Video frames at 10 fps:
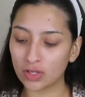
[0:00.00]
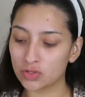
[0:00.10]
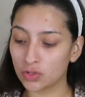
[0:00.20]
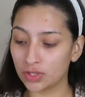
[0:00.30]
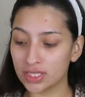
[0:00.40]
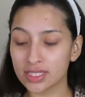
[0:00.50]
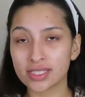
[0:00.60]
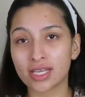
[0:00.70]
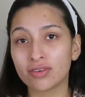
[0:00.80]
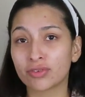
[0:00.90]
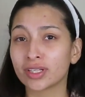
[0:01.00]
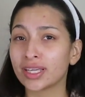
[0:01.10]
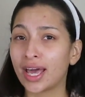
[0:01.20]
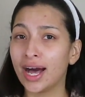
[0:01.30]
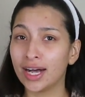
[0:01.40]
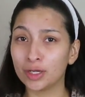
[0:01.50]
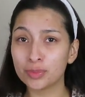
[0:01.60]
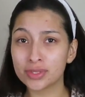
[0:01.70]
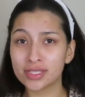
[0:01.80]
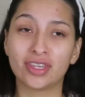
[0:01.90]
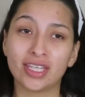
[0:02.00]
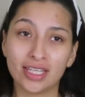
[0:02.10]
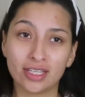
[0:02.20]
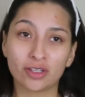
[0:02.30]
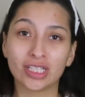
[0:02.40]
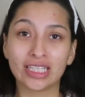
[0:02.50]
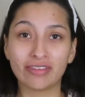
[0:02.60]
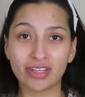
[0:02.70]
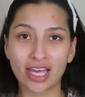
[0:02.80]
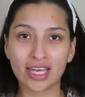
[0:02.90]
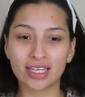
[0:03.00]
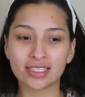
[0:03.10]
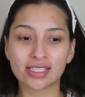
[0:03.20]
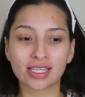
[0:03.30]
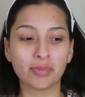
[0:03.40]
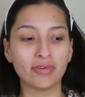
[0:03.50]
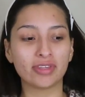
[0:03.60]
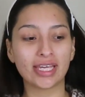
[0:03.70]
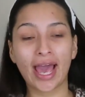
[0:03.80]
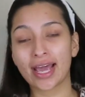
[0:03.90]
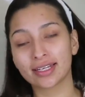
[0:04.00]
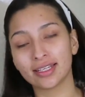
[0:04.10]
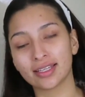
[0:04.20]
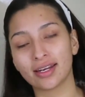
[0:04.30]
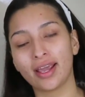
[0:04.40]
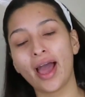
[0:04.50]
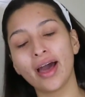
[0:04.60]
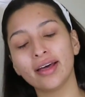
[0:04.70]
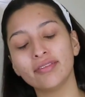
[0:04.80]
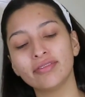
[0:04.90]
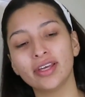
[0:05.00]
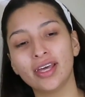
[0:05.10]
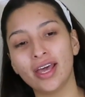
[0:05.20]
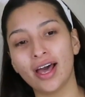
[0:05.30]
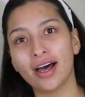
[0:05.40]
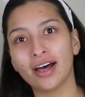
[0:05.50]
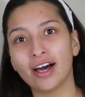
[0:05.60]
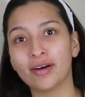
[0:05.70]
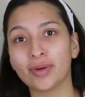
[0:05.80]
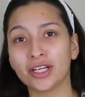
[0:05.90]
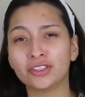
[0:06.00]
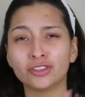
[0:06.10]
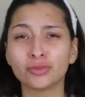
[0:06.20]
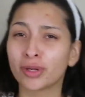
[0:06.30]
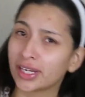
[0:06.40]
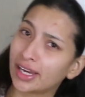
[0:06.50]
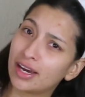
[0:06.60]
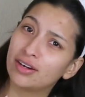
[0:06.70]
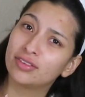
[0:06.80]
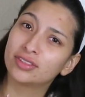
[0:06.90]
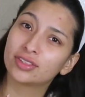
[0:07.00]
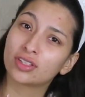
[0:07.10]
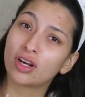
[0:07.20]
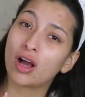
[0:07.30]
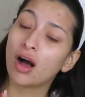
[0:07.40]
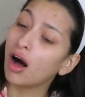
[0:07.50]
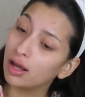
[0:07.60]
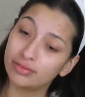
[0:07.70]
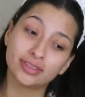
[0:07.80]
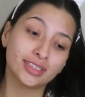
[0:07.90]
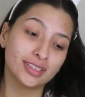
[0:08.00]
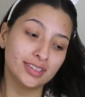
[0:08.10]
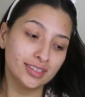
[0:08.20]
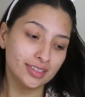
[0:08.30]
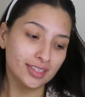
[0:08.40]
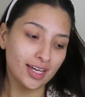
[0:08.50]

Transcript: So this itself really helps alleviate some of the acne that I have. I do break out often,